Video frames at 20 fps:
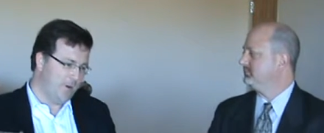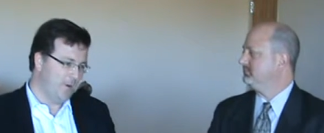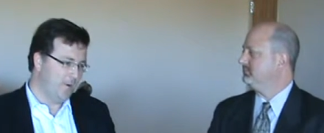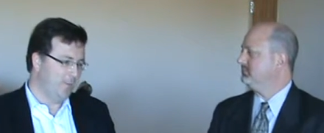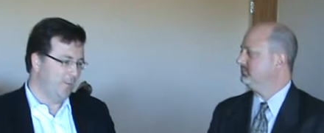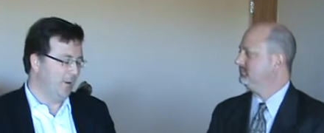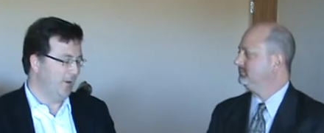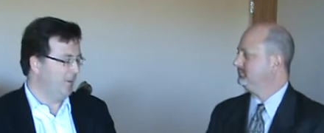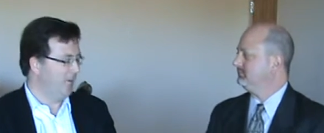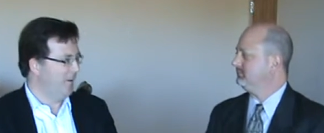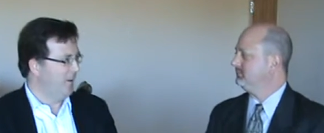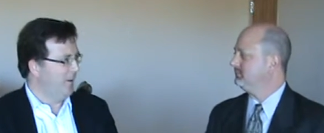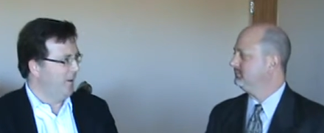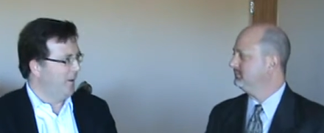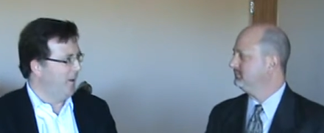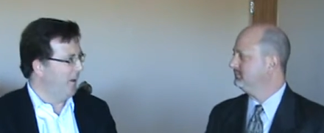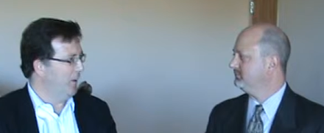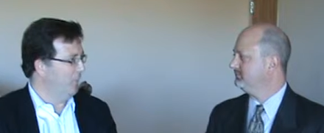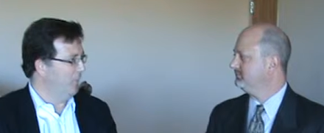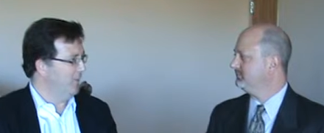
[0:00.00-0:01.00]
Speaker 1: here. Well,
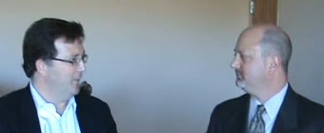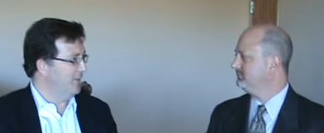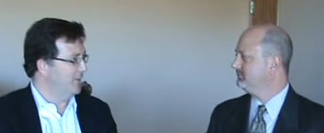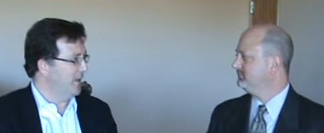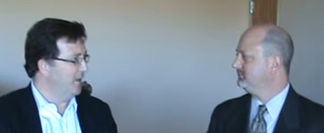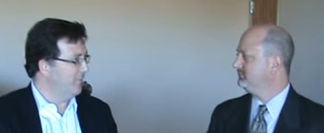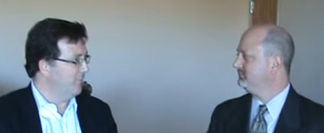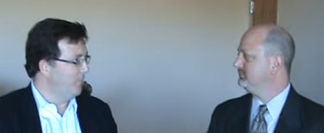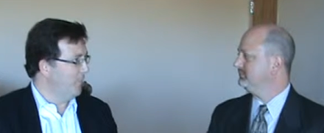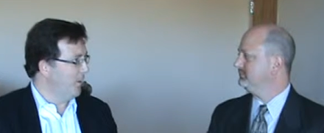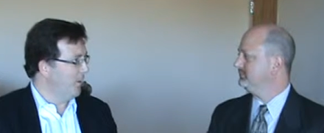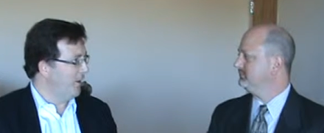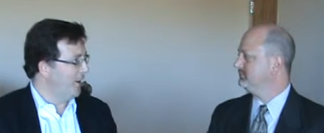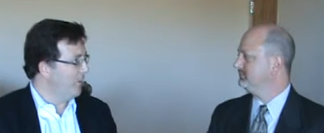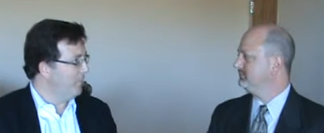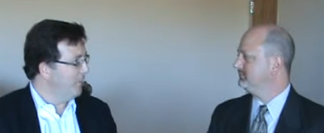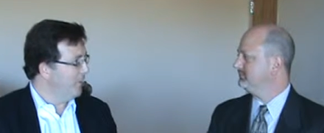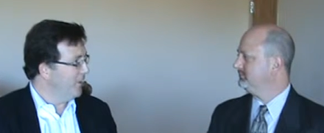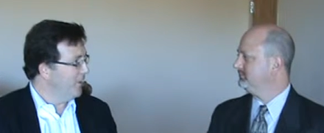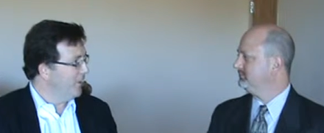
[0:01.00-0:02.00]
I wouldn't start from where I
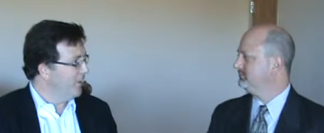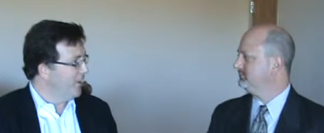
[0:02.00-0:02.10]
am